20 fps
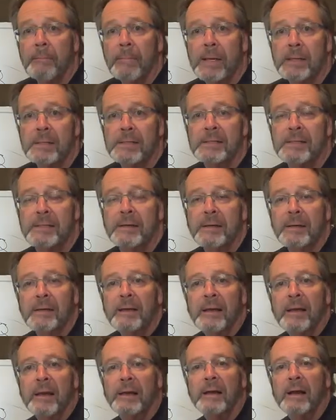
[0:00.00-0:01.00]
midst,
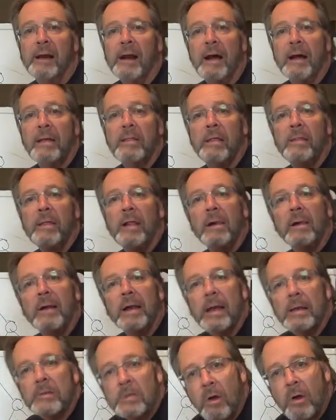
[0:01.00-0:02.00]
and either
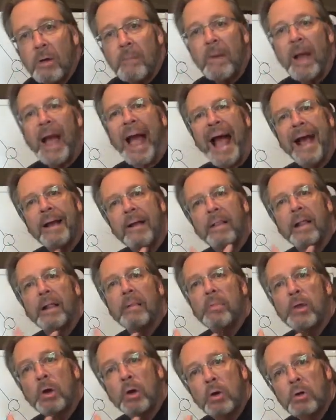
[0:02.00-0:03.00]

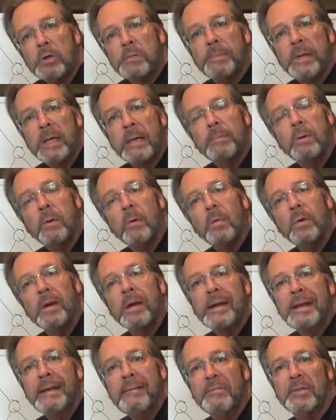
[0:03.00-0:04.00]
the good people will
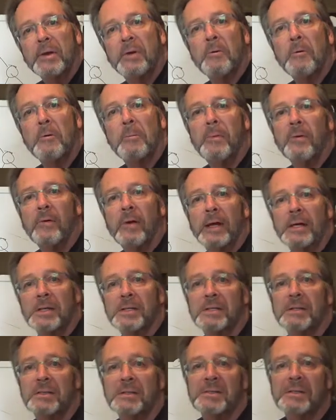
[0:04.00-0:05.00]
leave the
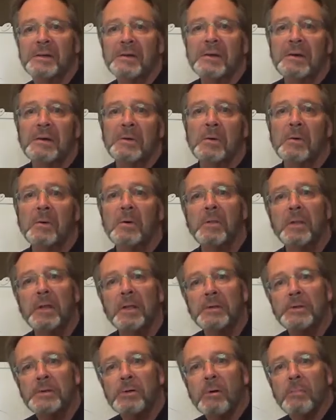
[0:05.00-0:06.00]
corporations, or
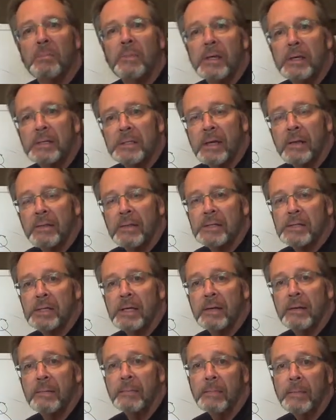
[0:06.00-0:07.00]
they'll dob these others
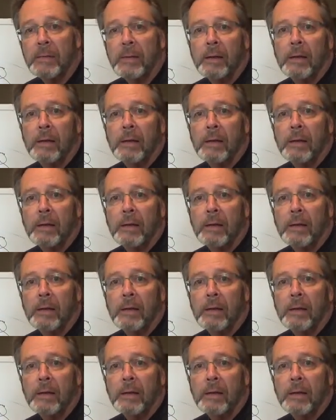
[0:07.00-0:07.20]
in